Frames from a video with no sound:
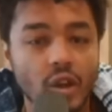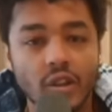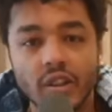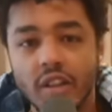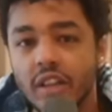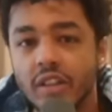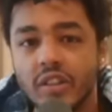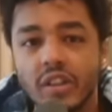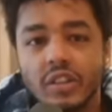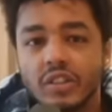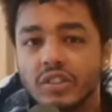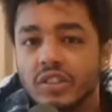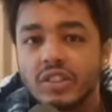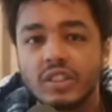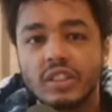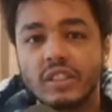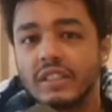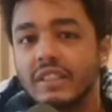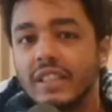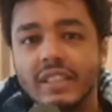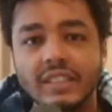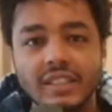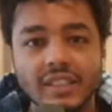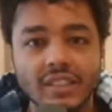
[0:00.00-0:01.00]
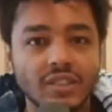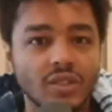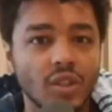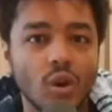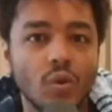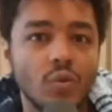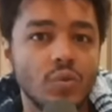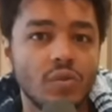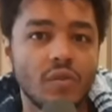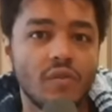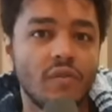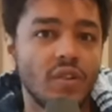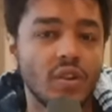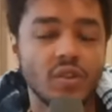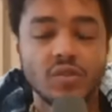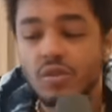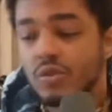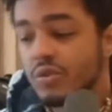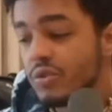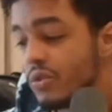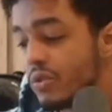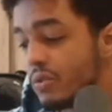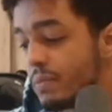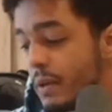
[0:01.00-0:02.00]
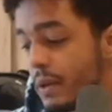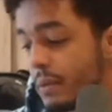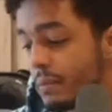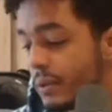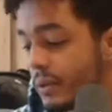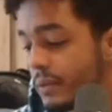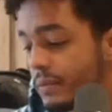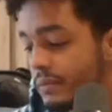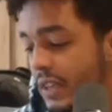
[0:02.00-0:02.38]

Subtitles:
there's distance always reveals the truth, people.